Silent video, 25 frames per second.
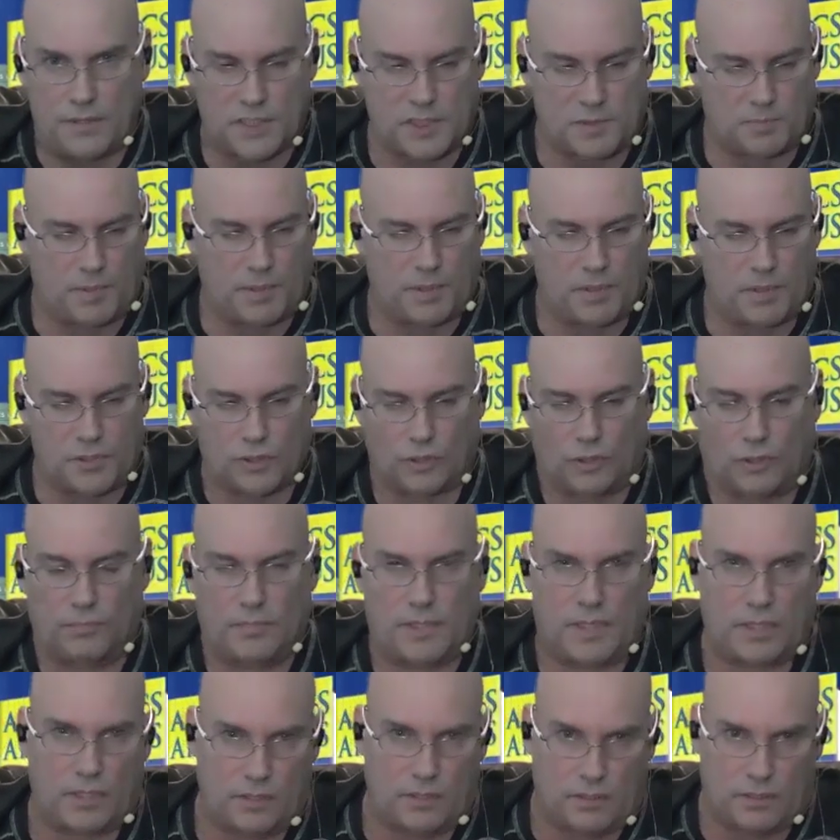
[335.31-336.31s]
The Spirit told
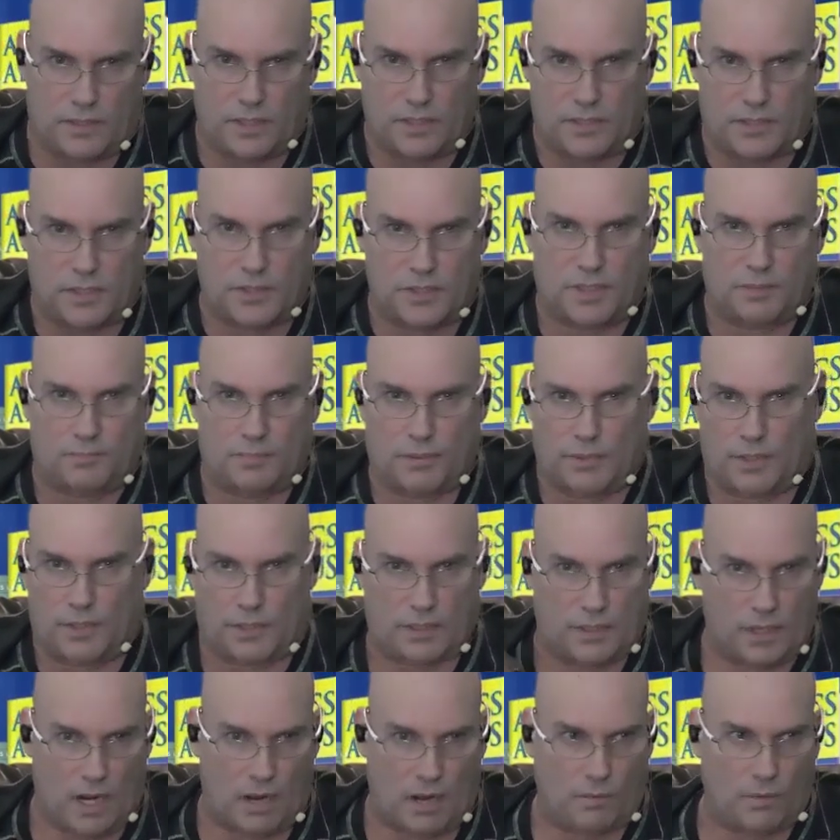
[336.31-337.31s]
me this is the
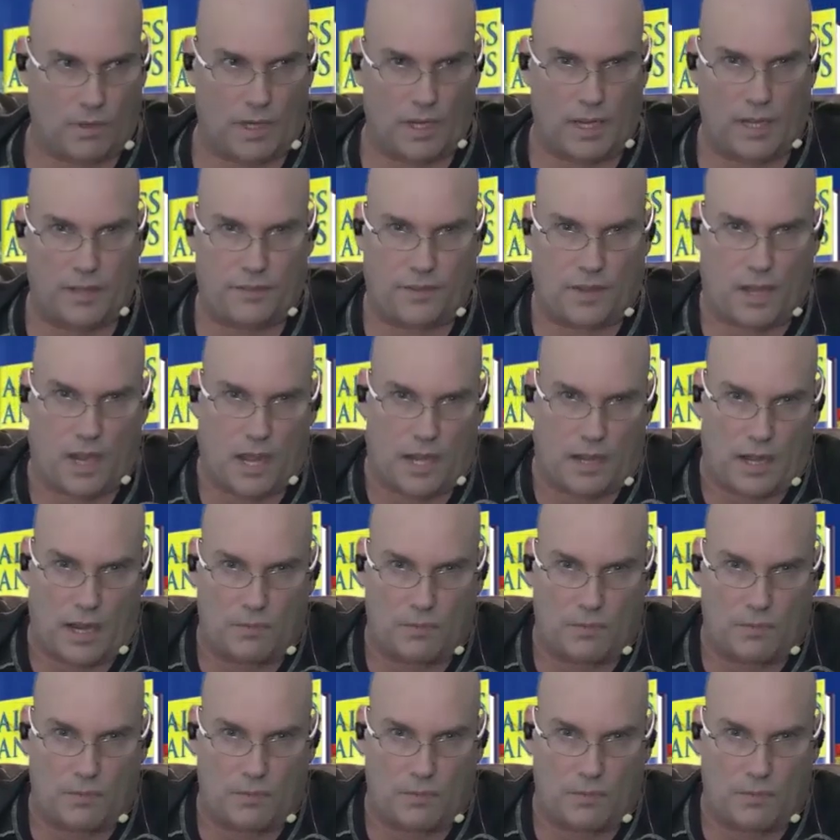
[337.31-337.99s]
book, not what I thought.